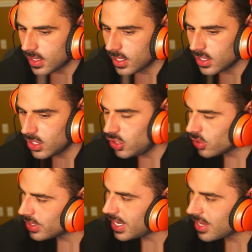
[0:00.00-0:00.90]

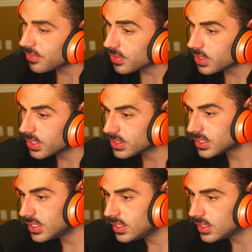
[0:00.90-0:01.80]
you're never going to
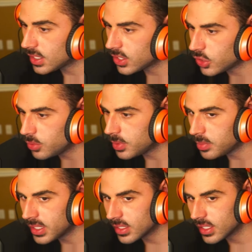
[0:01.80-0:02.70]
see a human
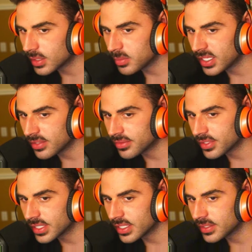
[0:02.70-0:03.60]
being like me ever
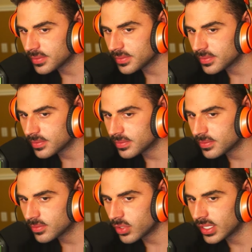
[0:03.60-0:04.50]
again.
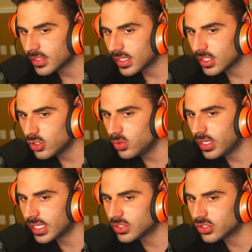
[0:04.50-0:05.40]
Right? Like you
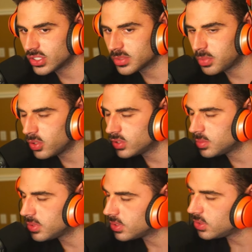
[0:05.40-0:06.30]
guys are
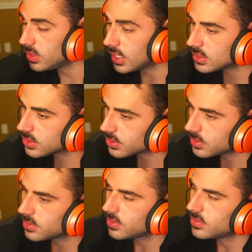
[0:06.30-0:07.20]
disposable, you guys are
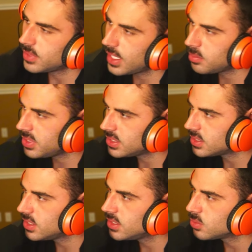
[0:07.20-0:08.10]

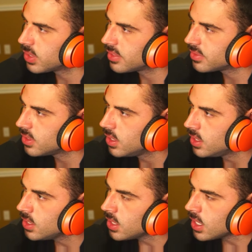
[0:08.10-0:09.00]
NPCs, whatever.
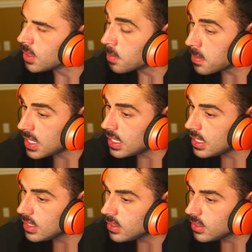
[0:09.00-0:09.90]

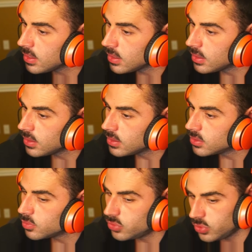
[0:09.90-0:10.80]
Me,
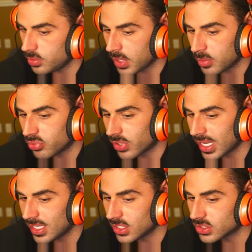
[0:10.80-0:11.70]
dude, my
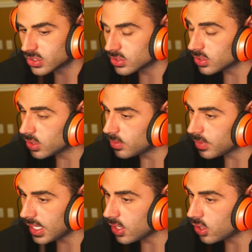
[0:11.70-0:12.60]
brain is
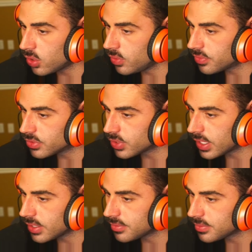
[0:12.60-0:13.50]
like on
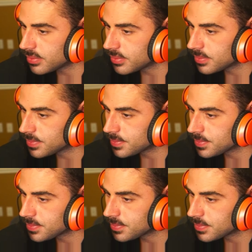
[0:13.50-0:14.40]
overdrive.
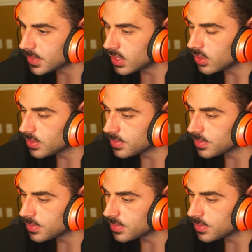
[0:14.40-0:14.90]
You know?